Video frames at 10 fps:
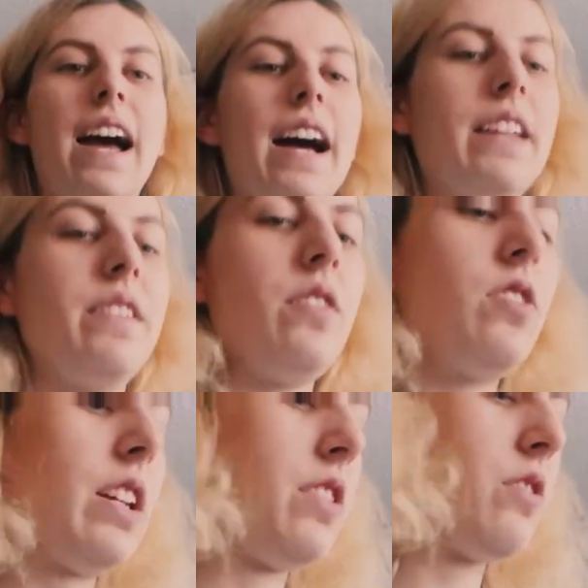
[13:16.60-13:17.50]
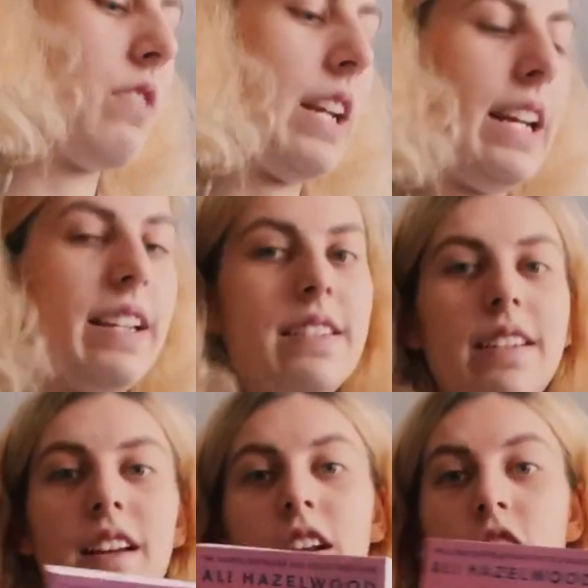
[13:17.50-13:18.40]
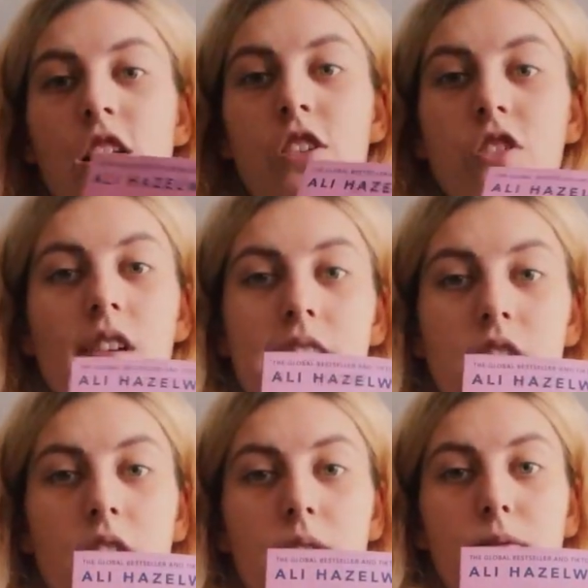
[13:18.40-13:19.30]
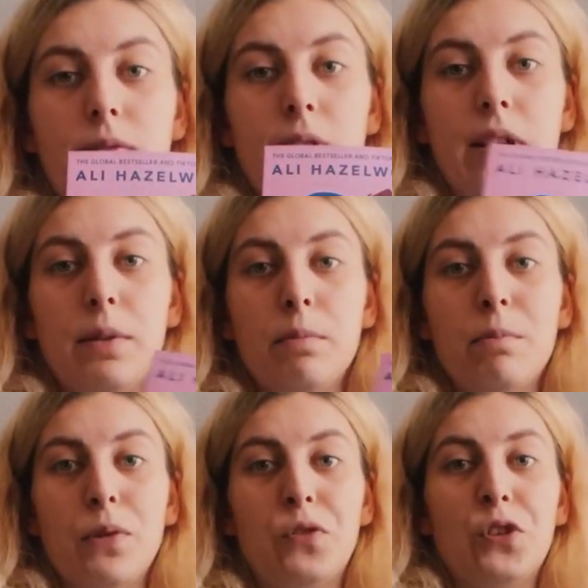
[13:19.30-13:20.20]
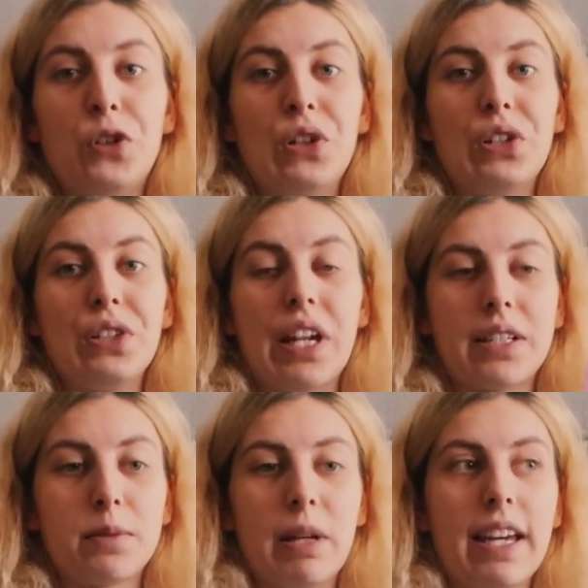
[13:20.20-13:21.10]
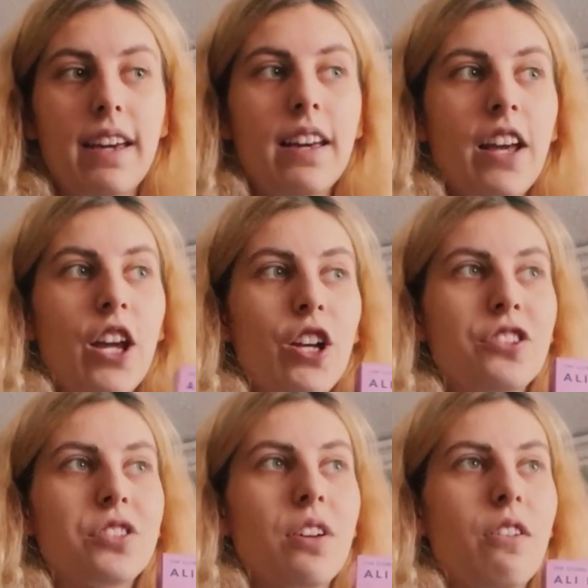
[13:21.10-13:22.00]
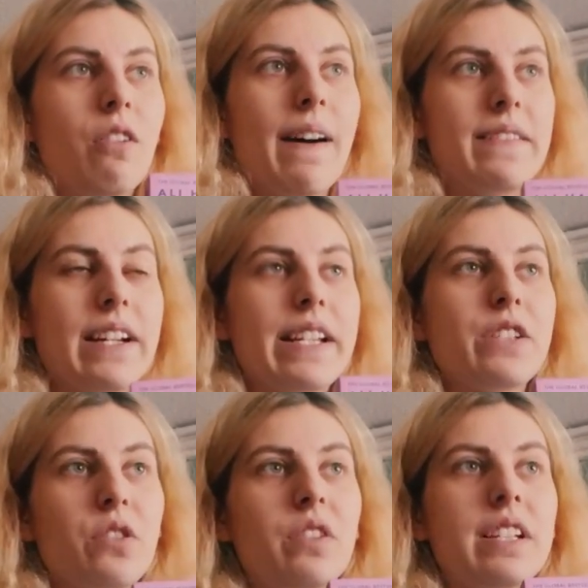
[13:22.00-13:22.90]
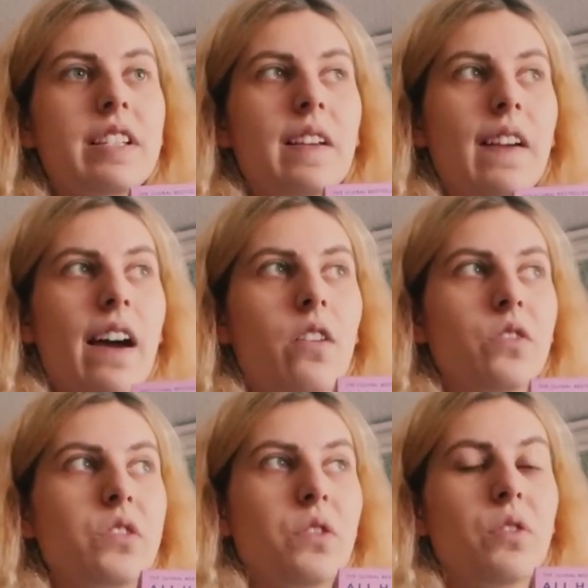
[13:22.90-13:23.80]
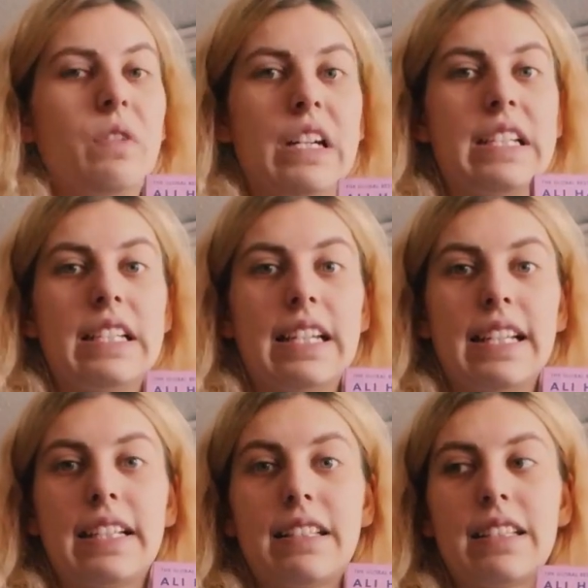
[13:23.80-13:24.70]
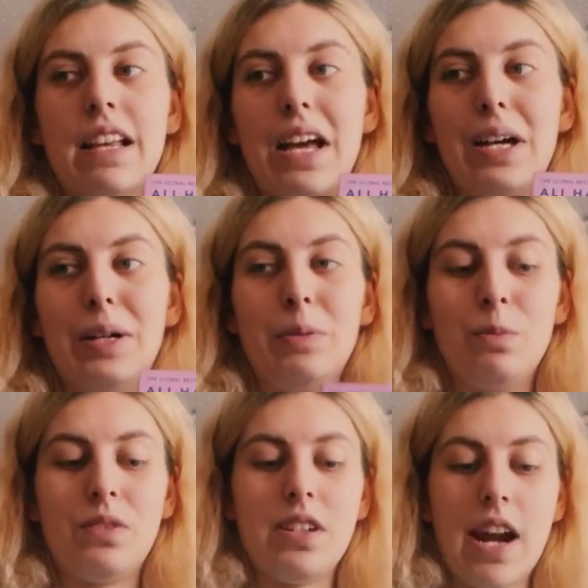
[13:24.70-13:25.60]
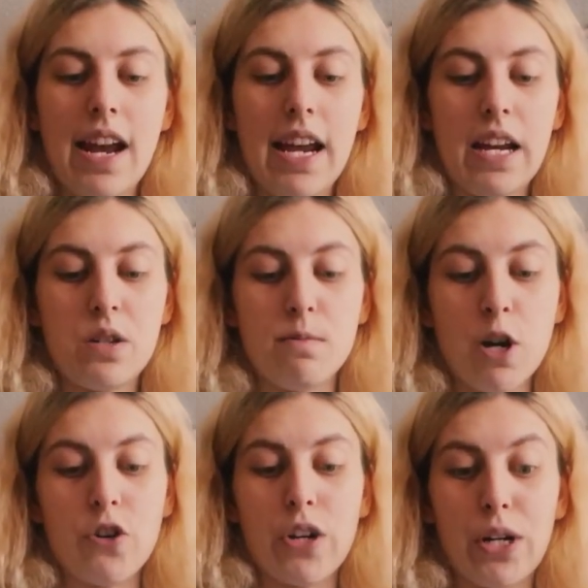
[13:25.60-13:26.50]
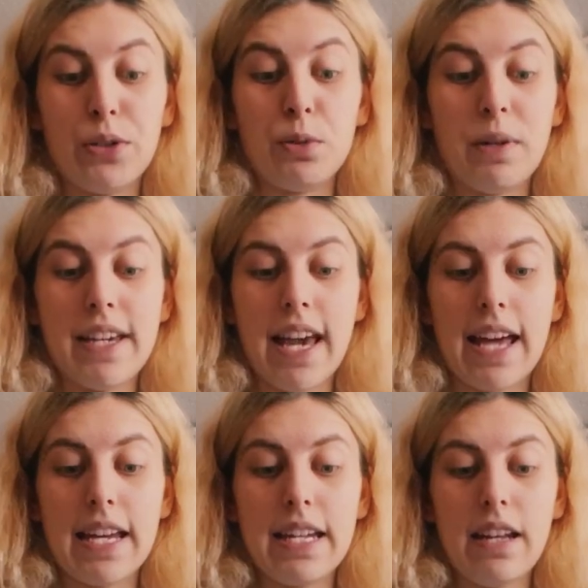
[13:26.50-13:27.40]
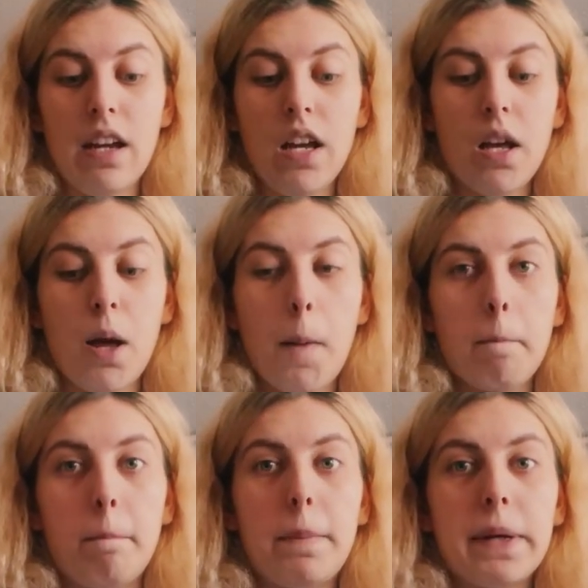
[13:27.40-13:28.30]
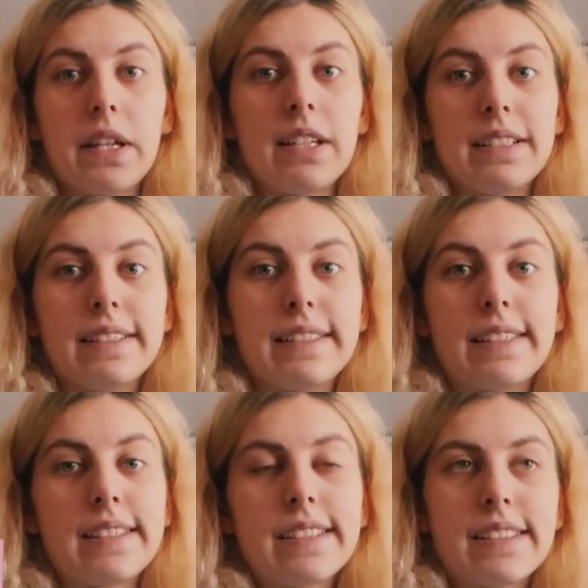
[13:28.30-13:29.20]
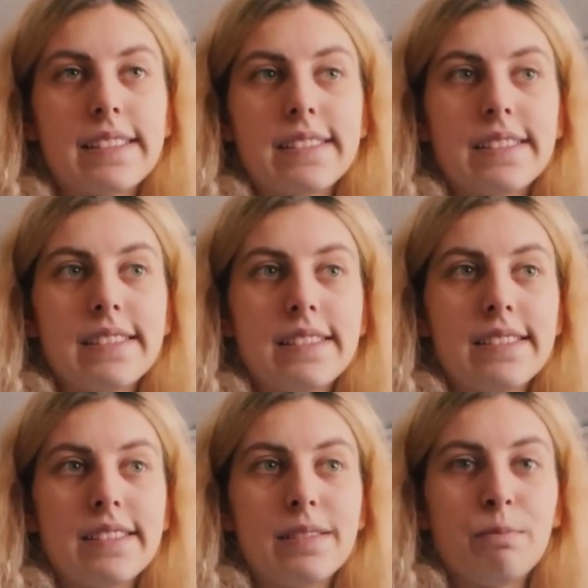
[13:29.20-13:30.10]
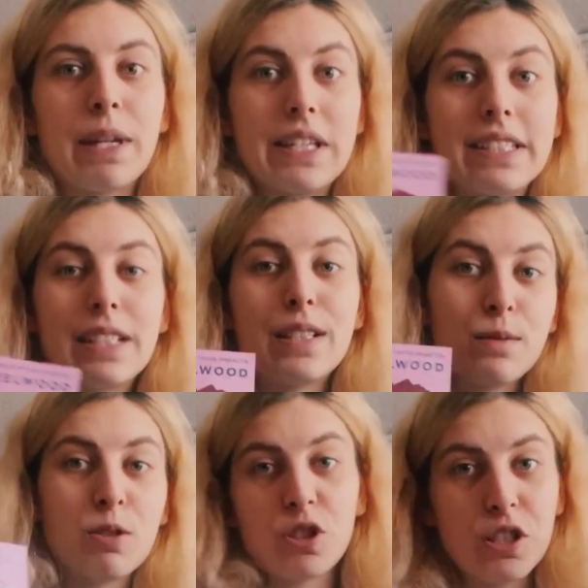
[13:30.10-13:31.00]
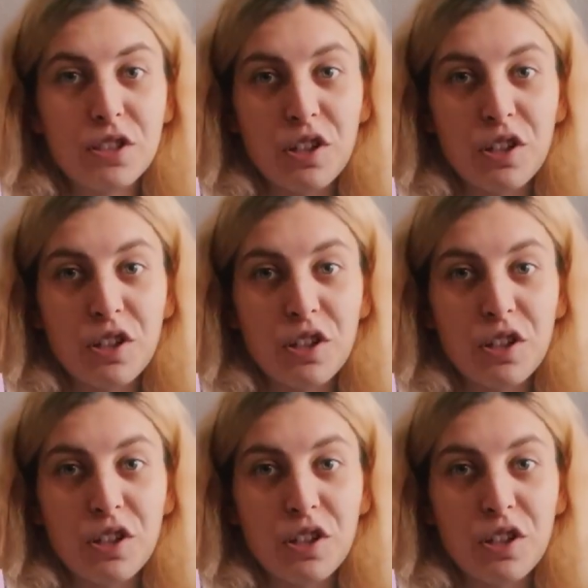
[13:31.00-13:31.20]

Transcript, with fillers: I do need to read Not in Love before next week. So I really do need to get on to reading this um, today, tomorrow, the weekend, because because this is what she's